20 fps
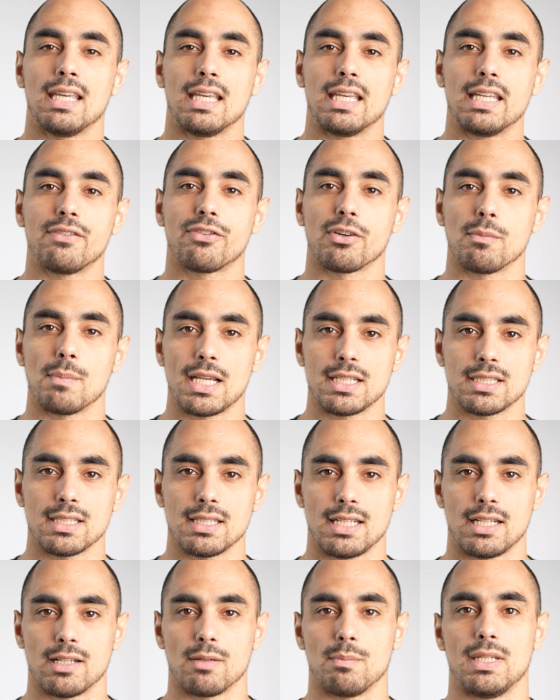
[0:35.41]
Information
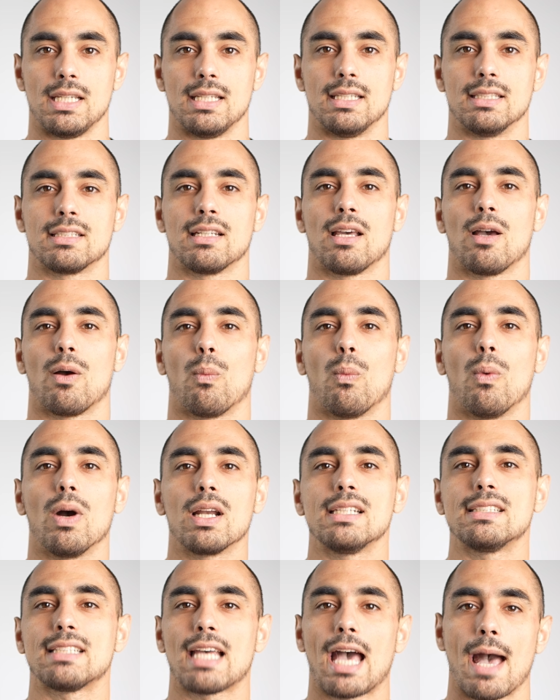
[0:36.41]
here means what
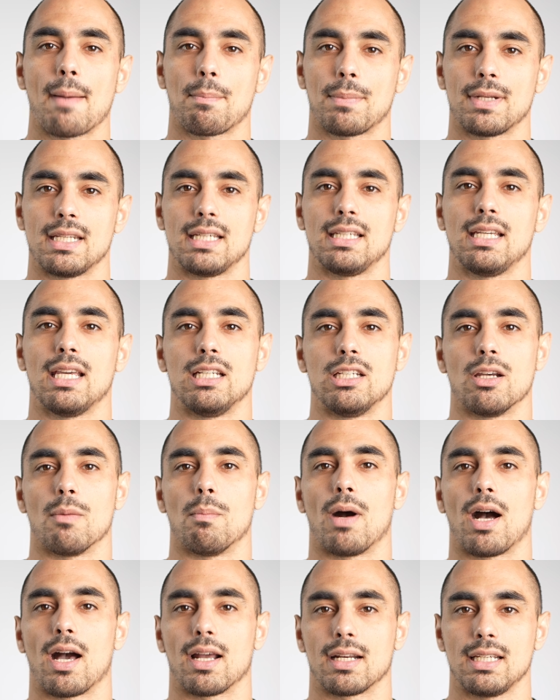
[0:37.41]
is happening in your
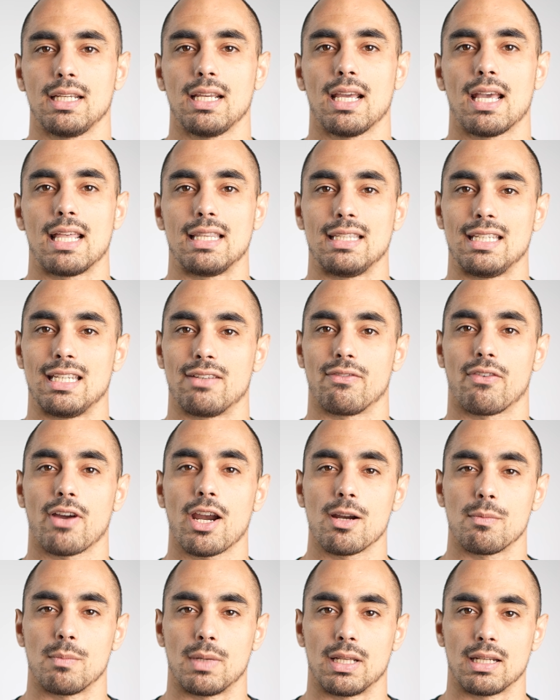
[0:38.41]
body and the
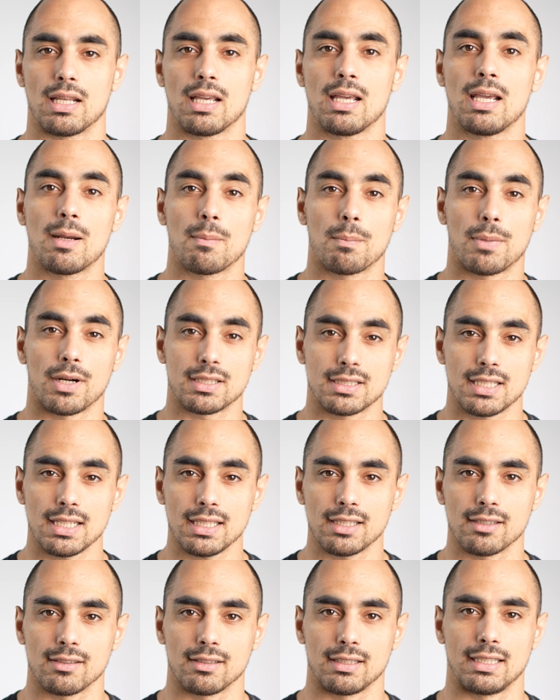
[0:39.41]
environment,
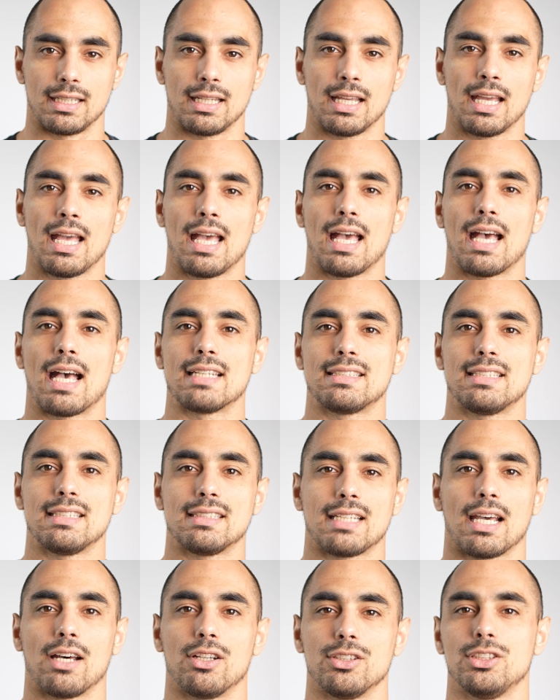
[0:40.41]
particularly as it
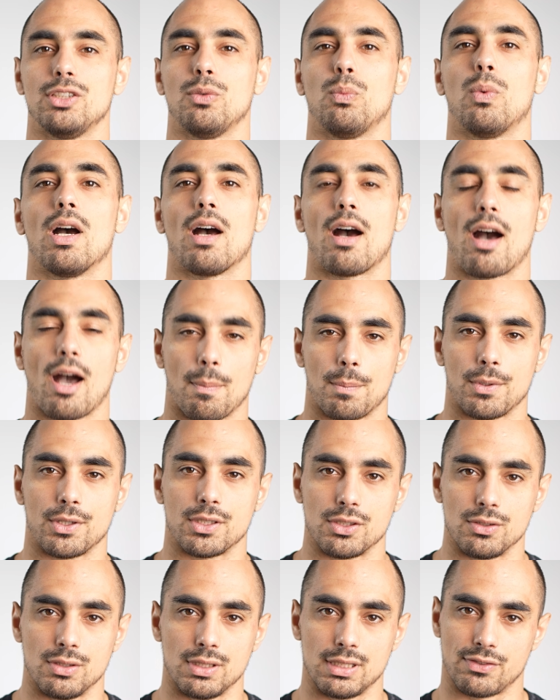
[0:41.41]
tells you what
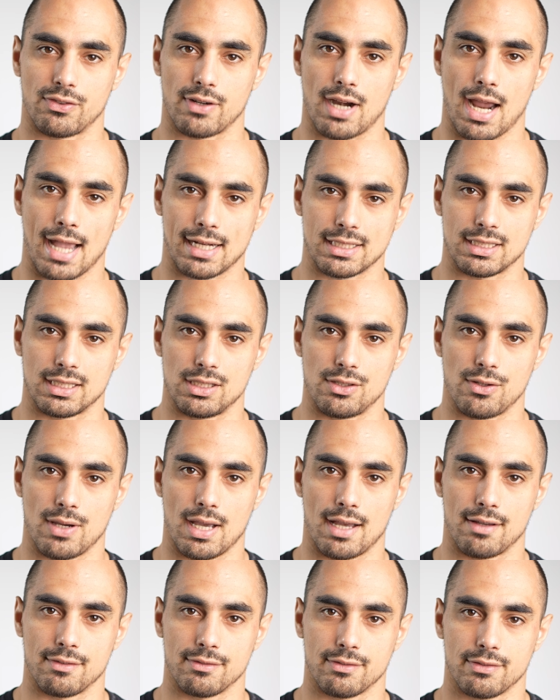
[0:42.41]
opportunities for action you
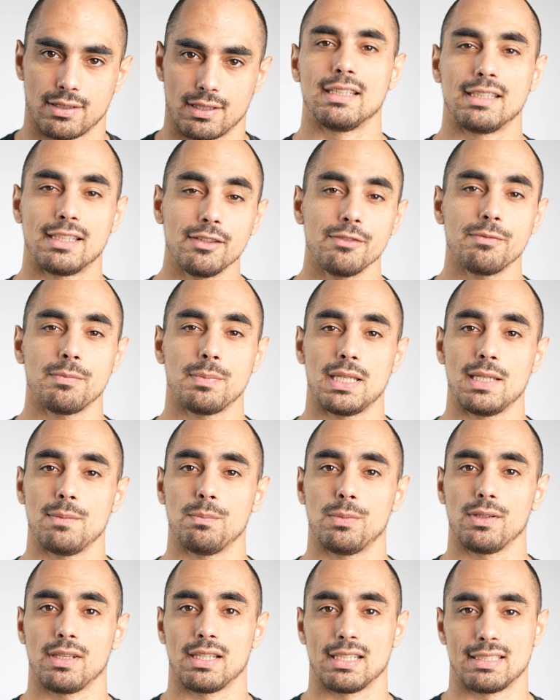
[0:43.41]
have. Give
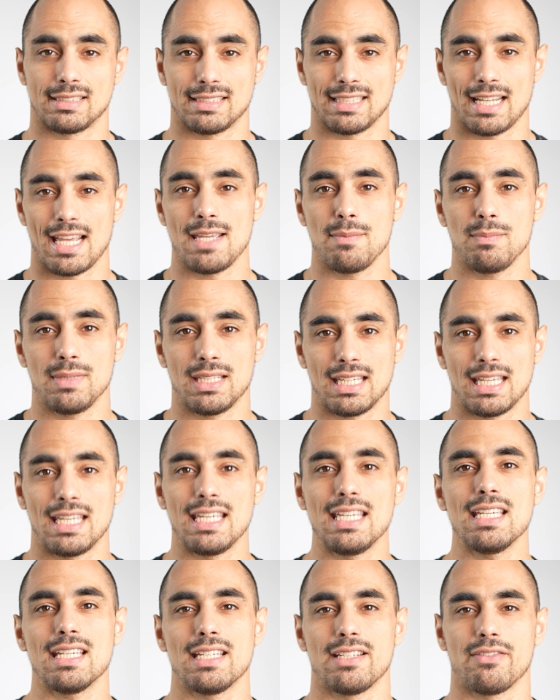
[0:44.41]
people the same
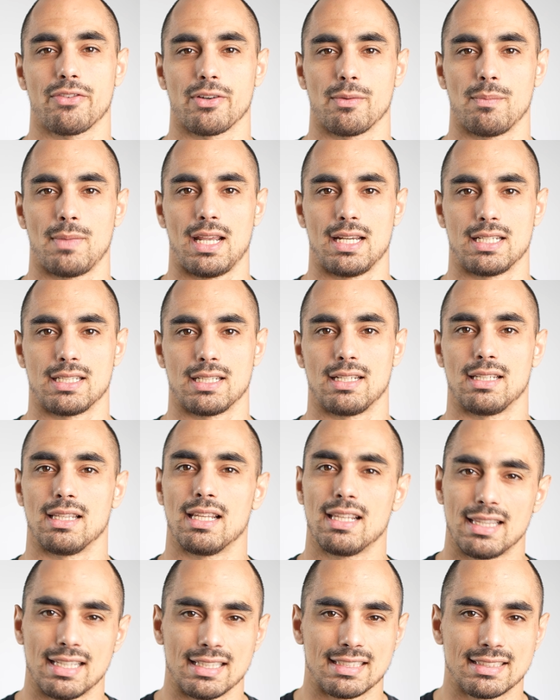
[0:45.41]
key information,
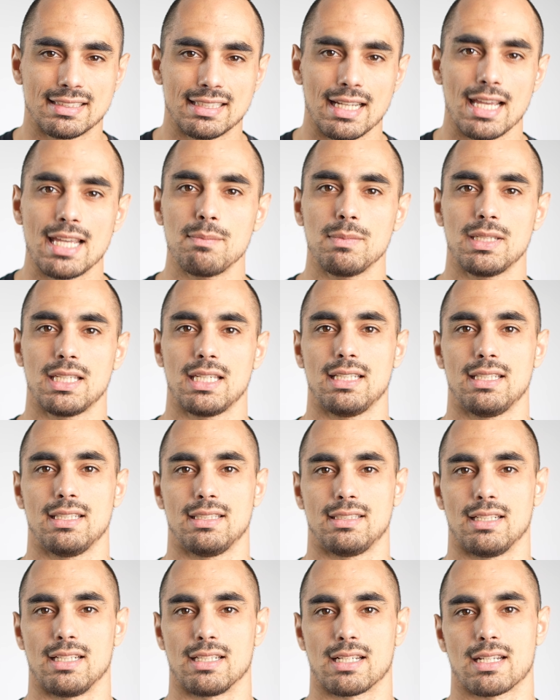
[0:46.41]
the same key
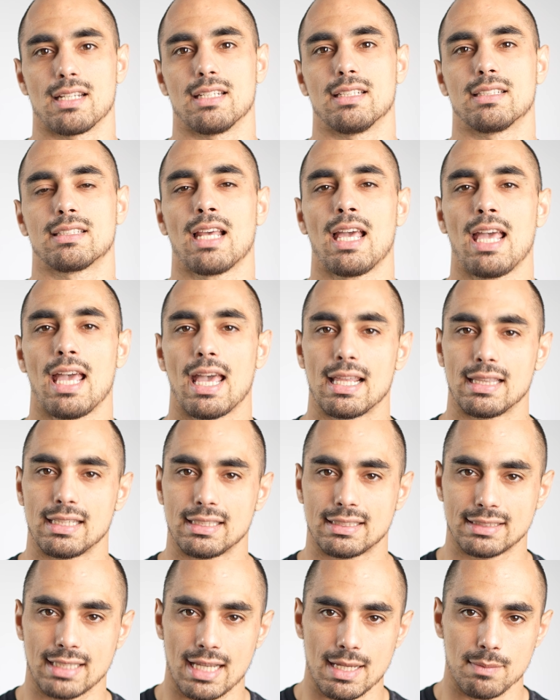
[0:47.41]
decisions, and the
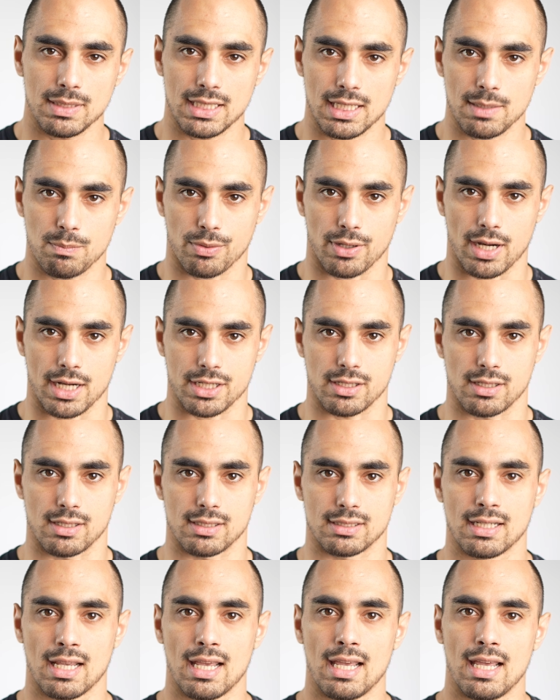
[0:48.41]
same key
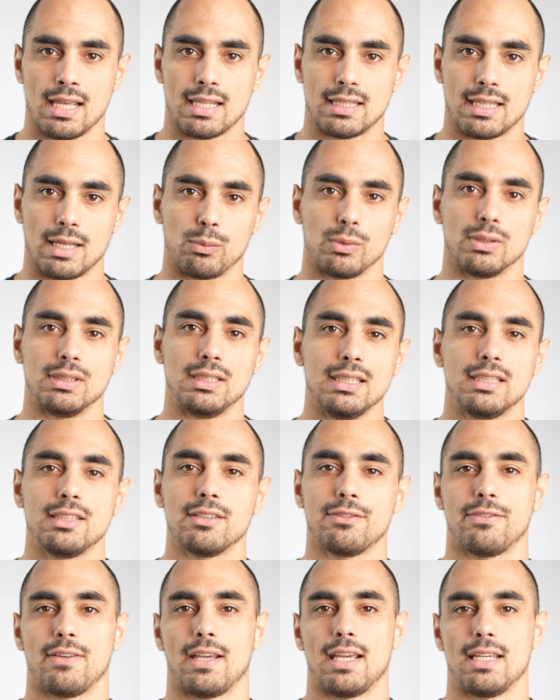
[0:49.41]
pressures they will need
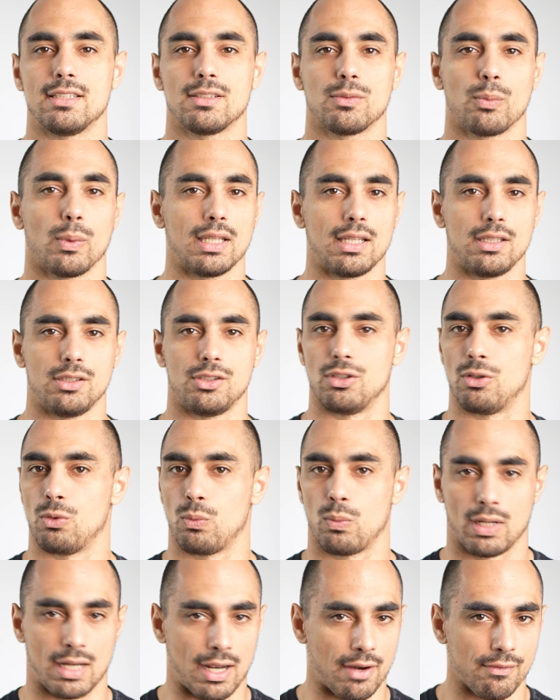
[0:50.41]
to face when they do
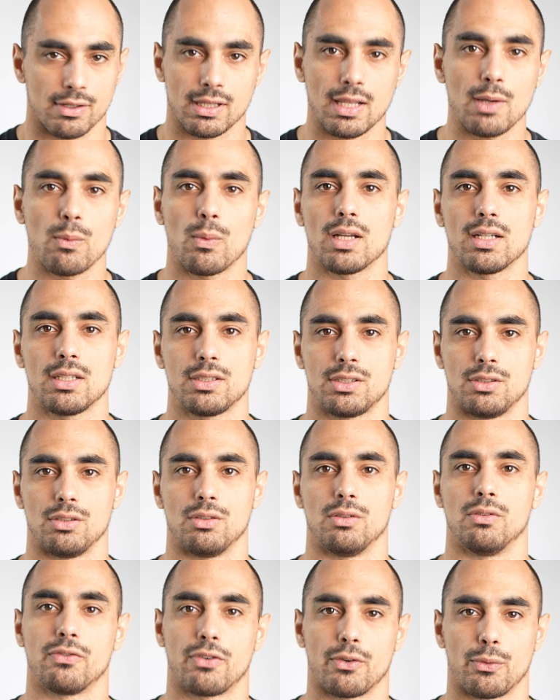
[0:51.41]
whatever they want to
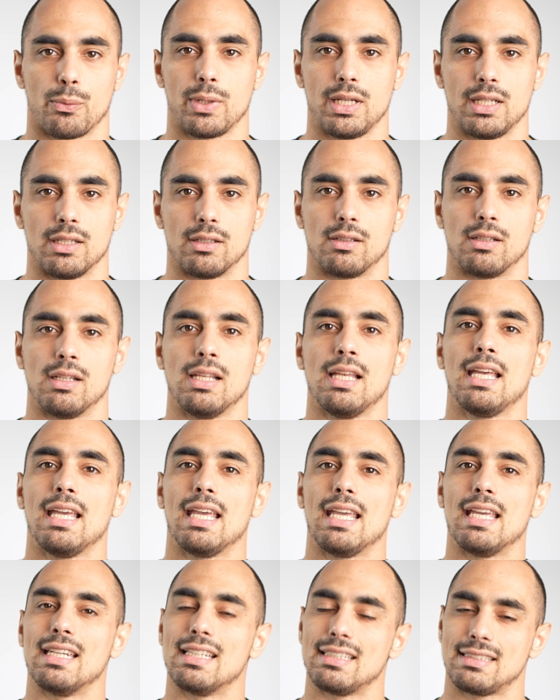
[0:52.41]
do for real
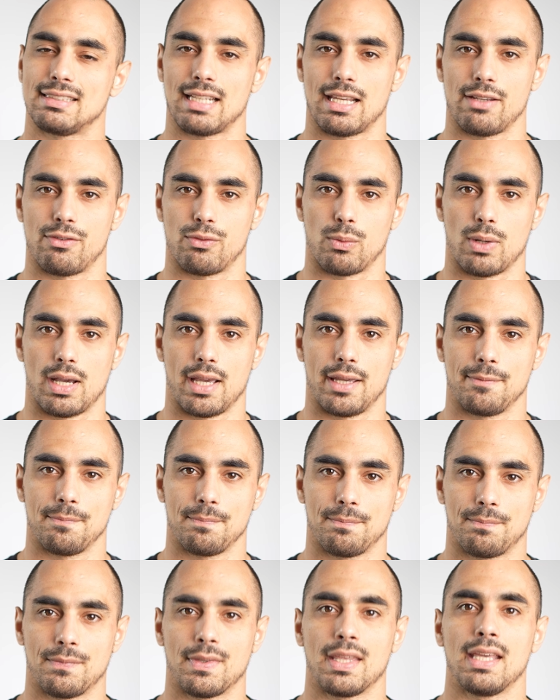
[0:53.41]
in a safe way.
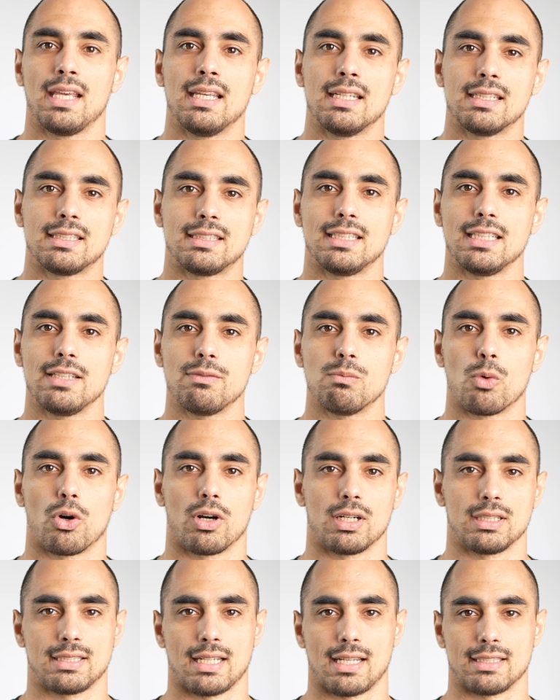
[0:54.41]
Steve
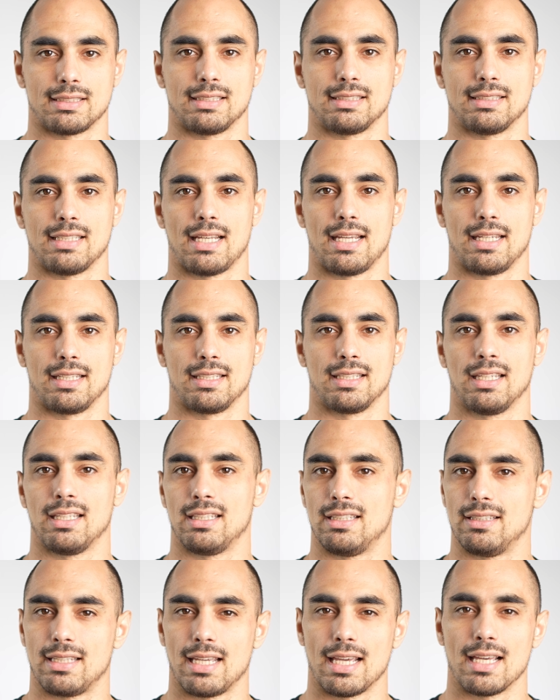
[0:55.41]
Morris has a saying,
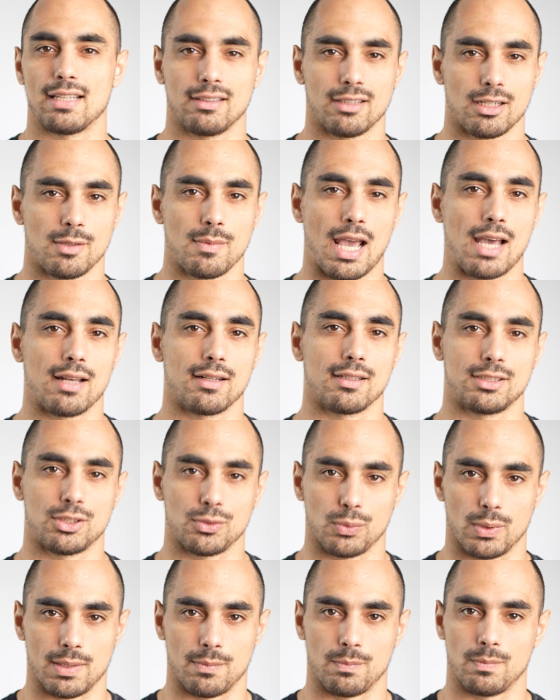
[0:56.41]
"You can't learn how to
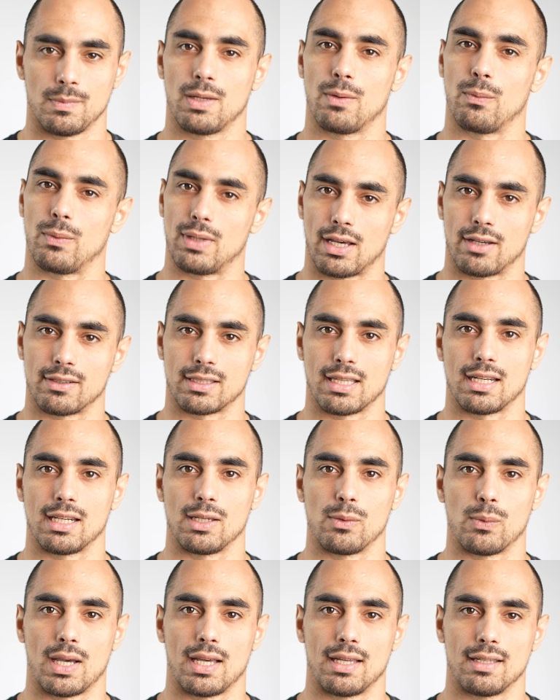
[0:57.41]
swim without
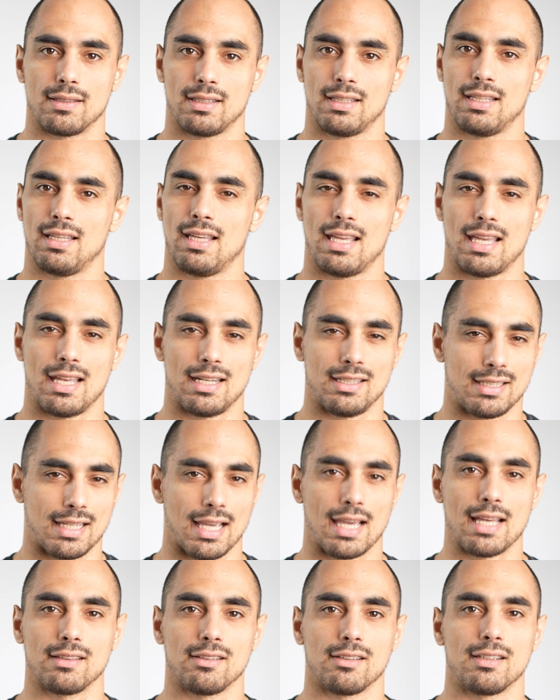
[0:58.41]
getting wet, and you
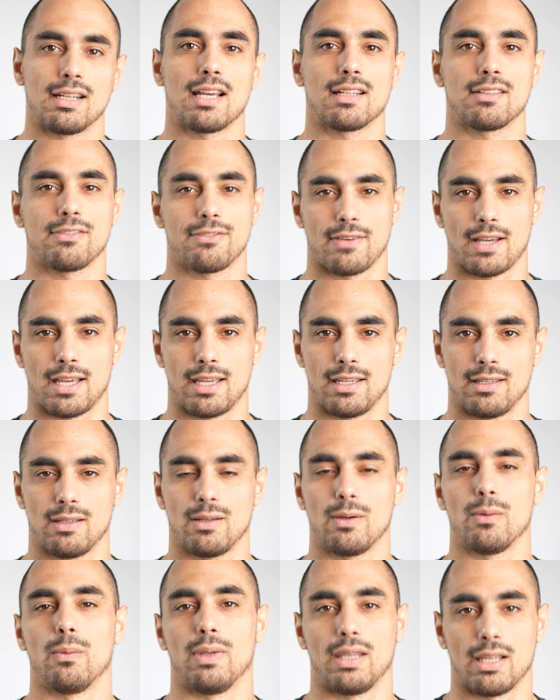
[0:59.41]
can't learn how to fight
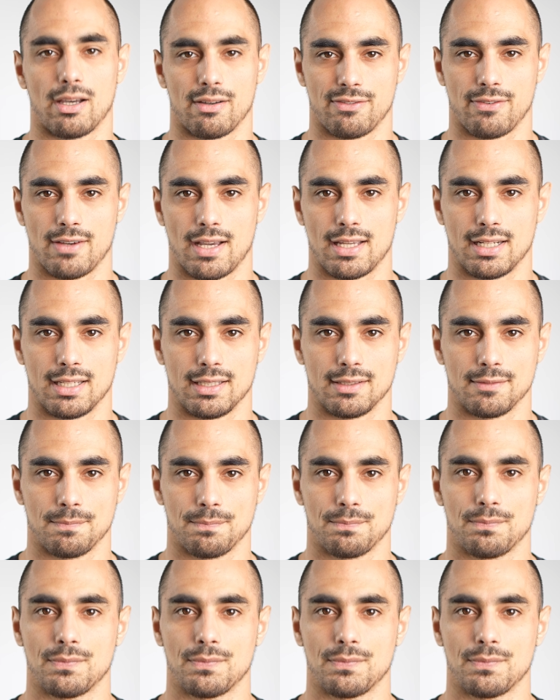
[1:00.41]
without fighting."